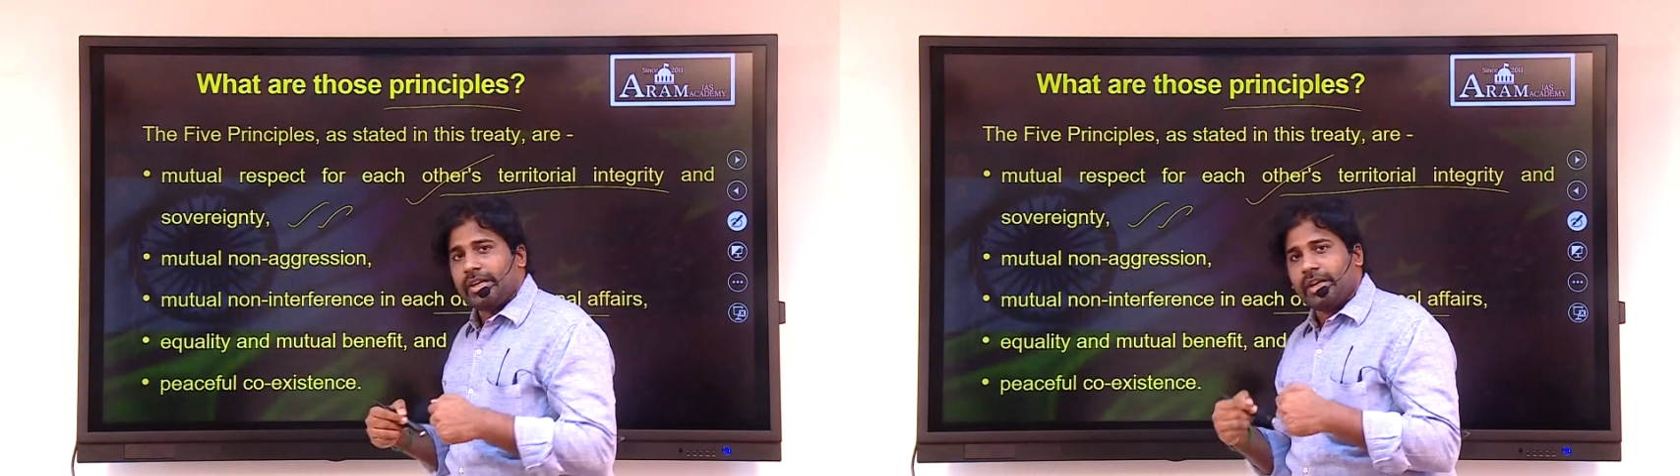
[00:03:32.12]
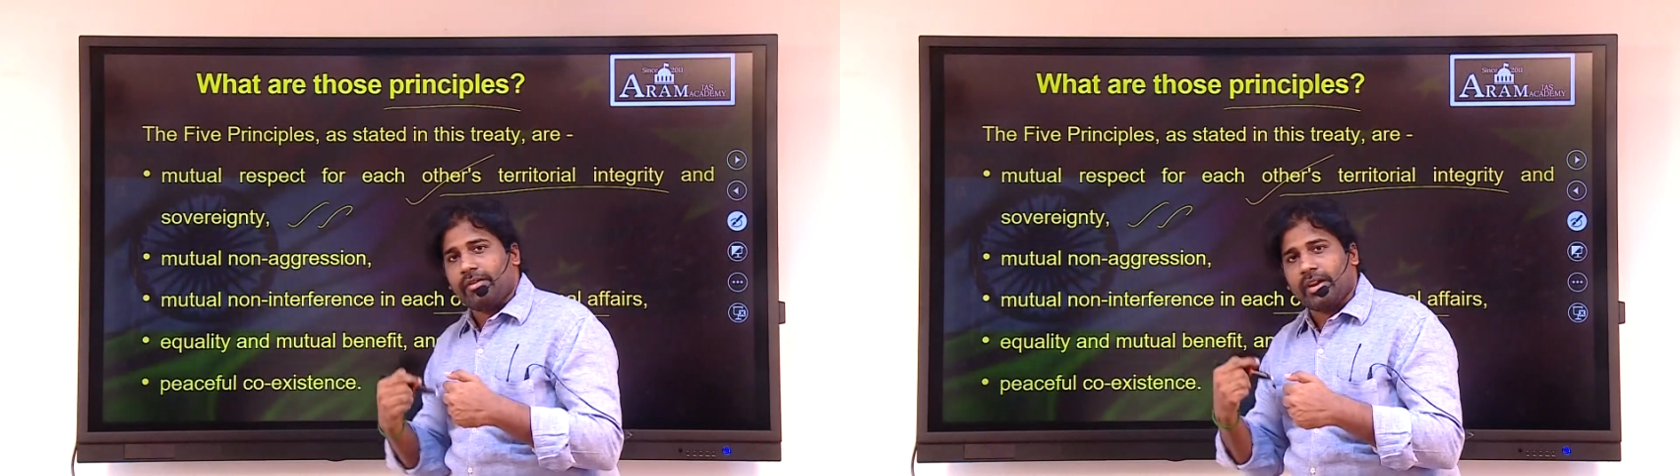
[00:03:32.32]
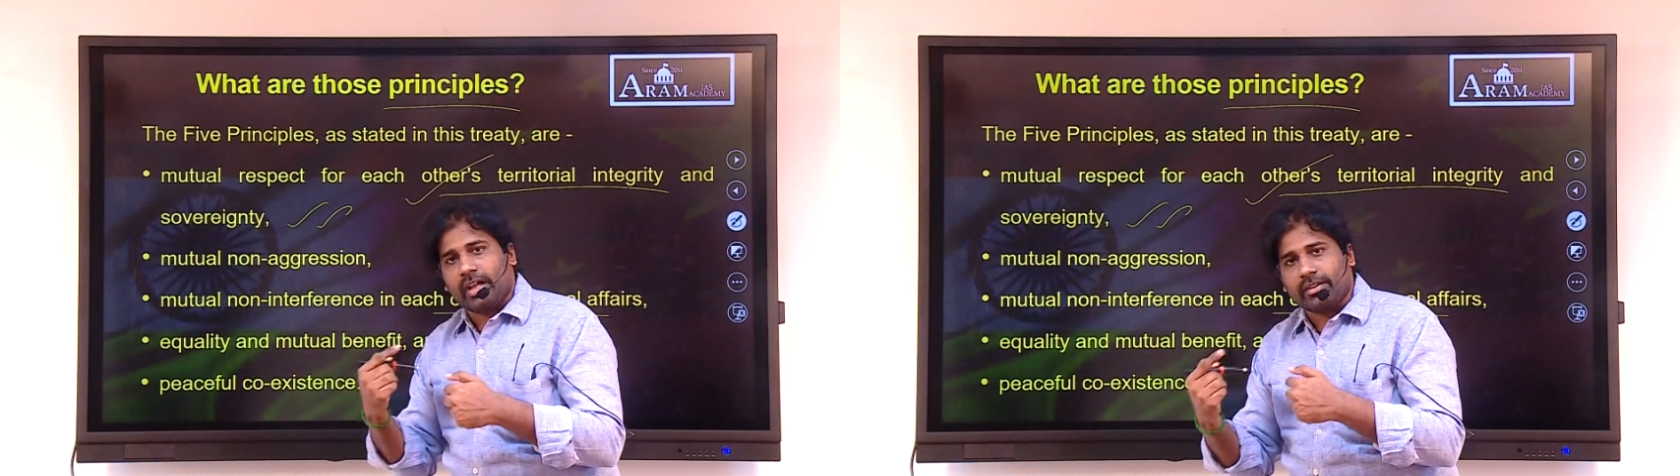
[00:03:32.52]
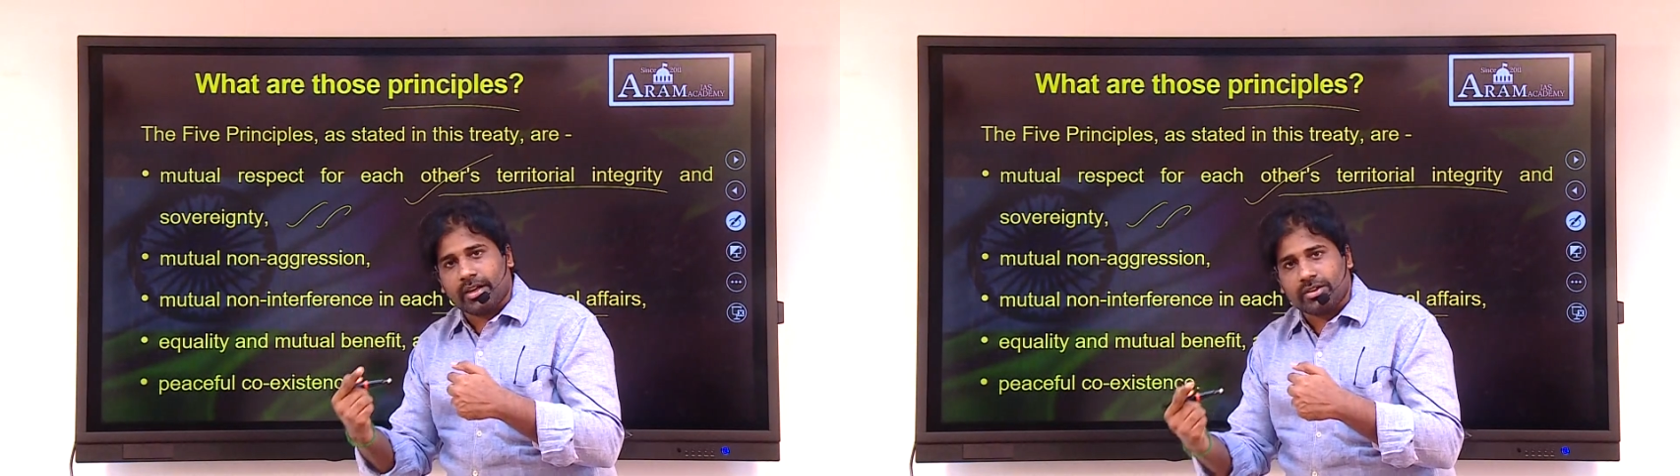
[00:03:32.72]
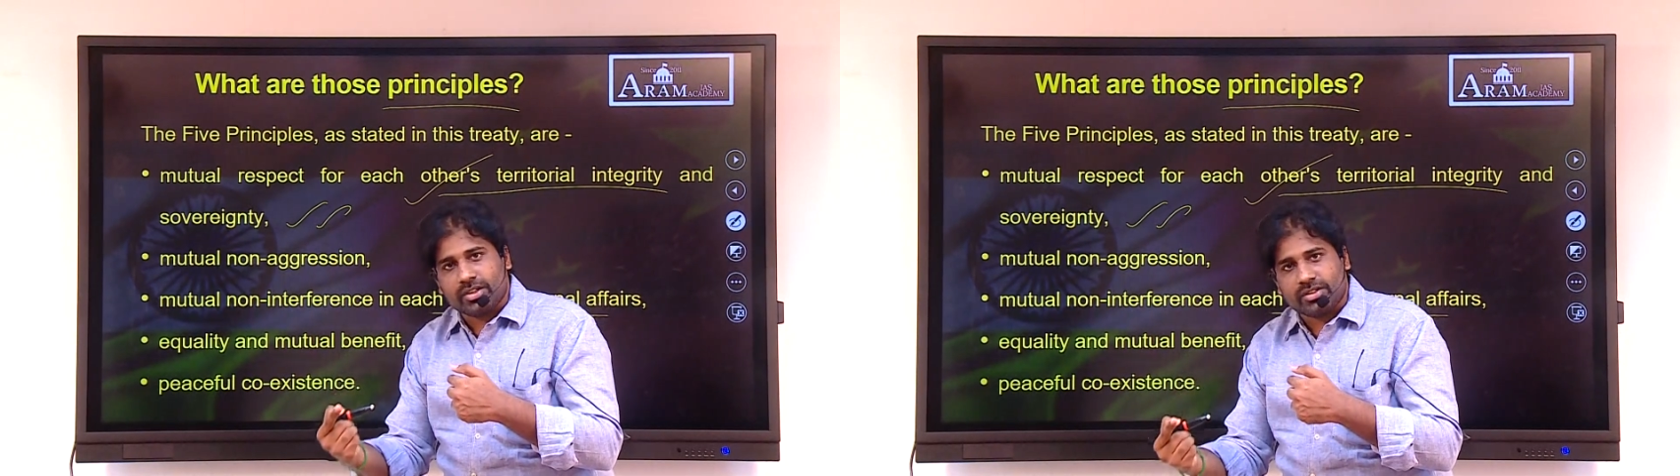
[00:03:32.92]
interfering other
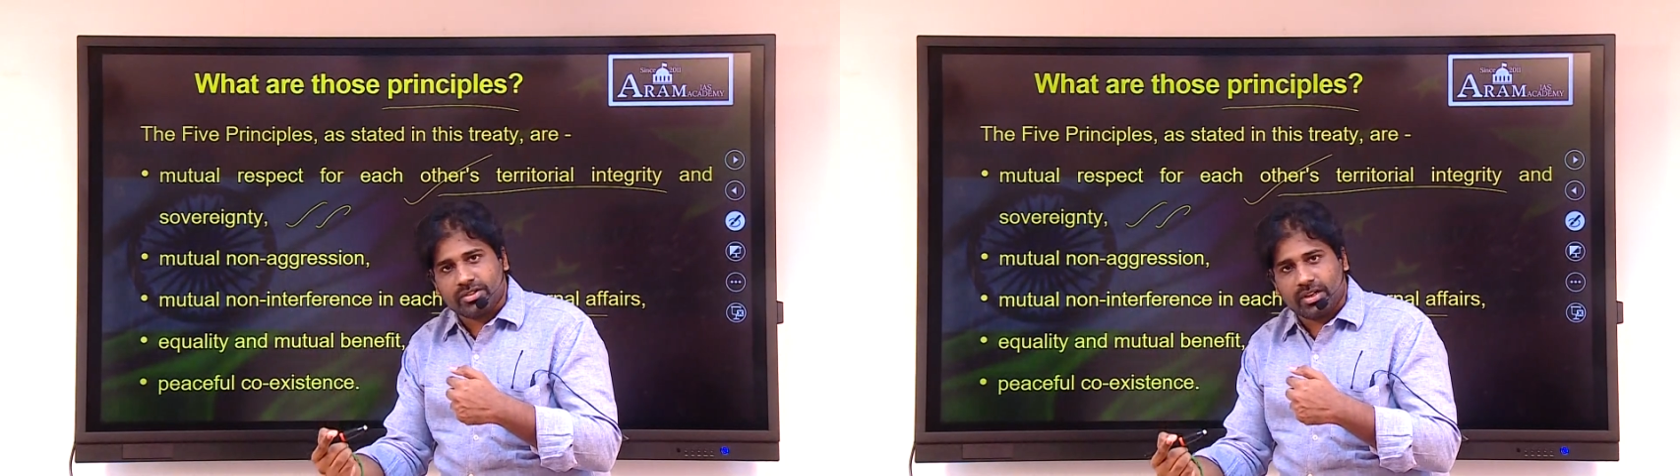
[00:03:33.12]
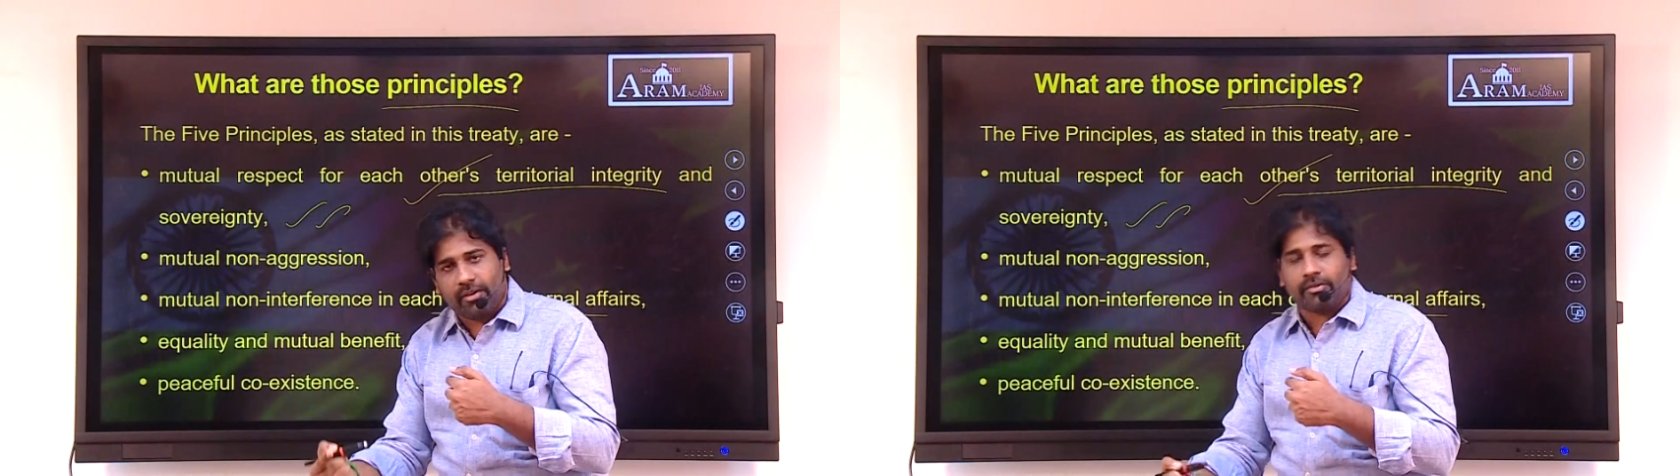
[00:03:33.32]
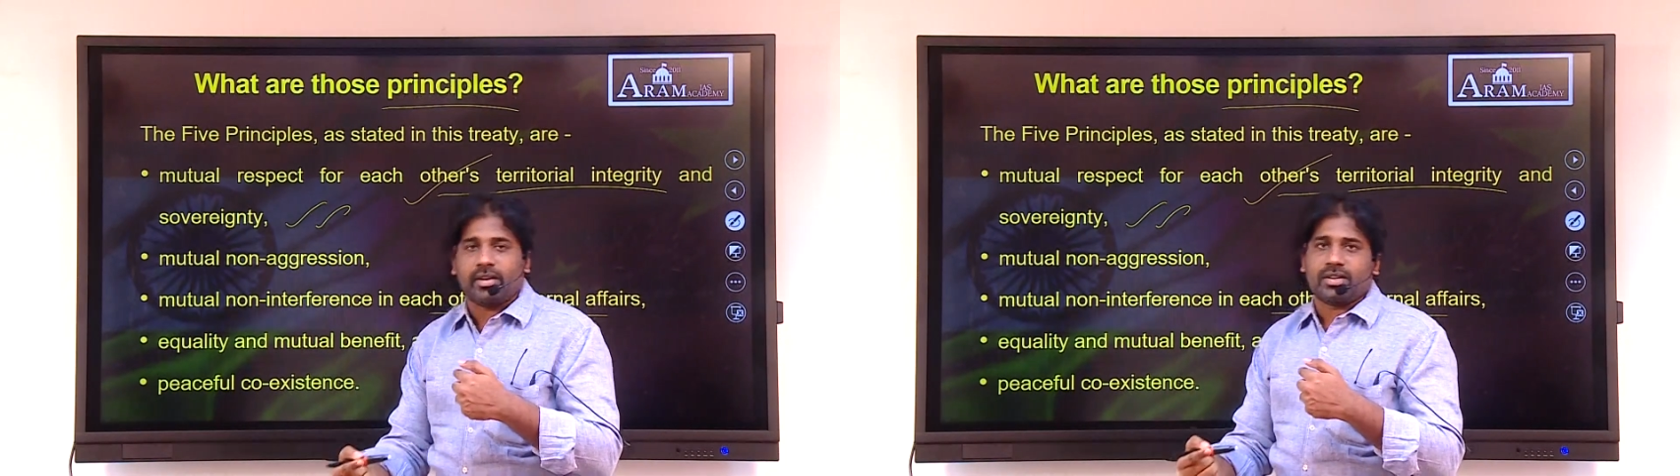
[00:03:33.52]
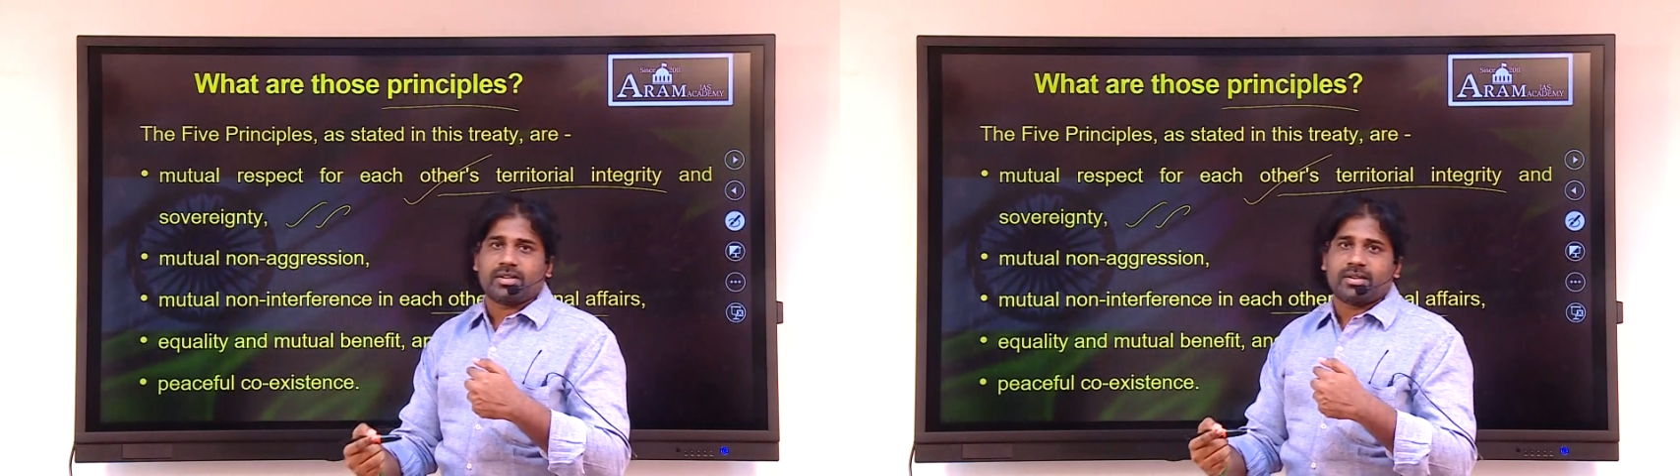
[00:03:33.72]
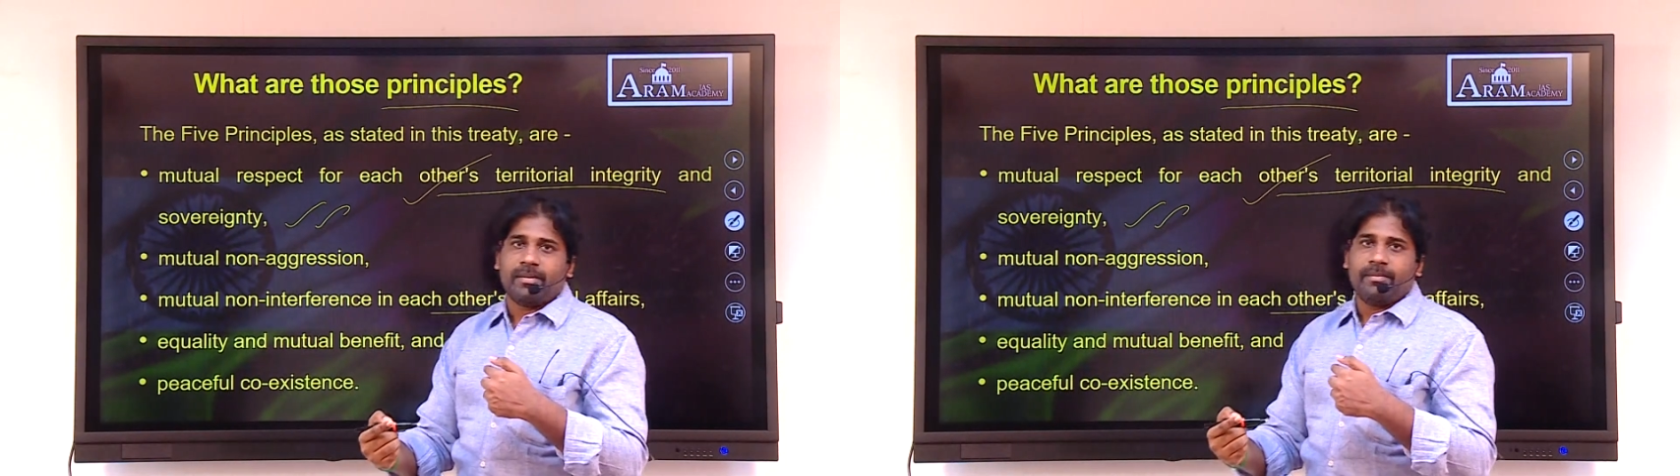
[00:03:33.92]
countries' internal
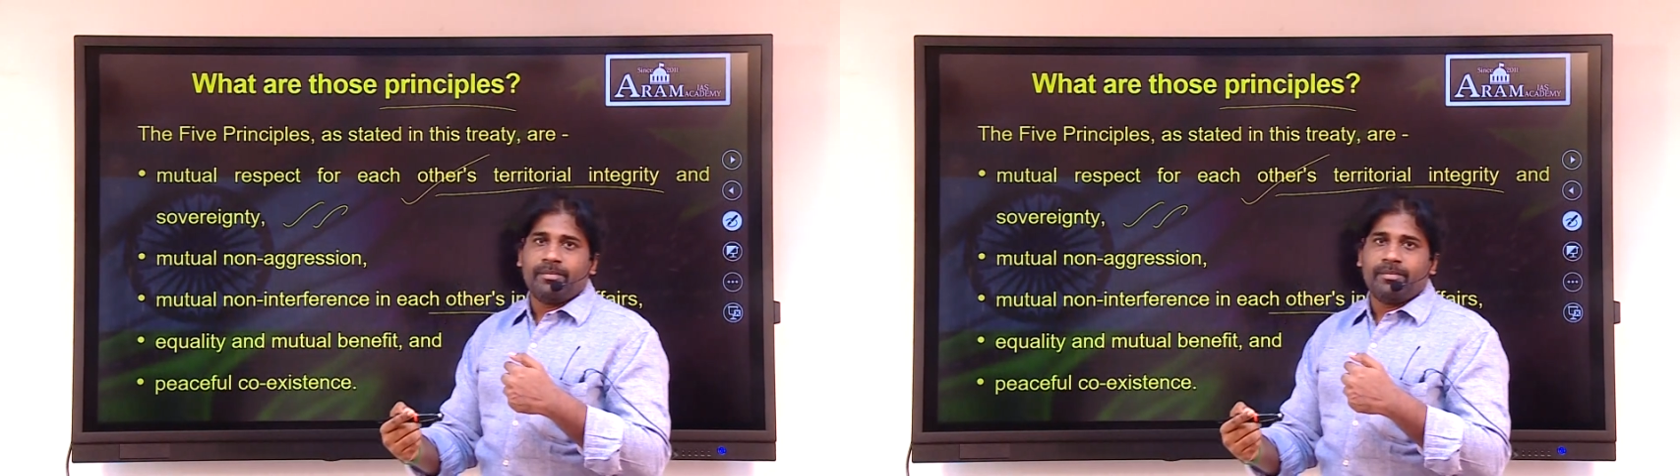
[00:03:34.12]
affairs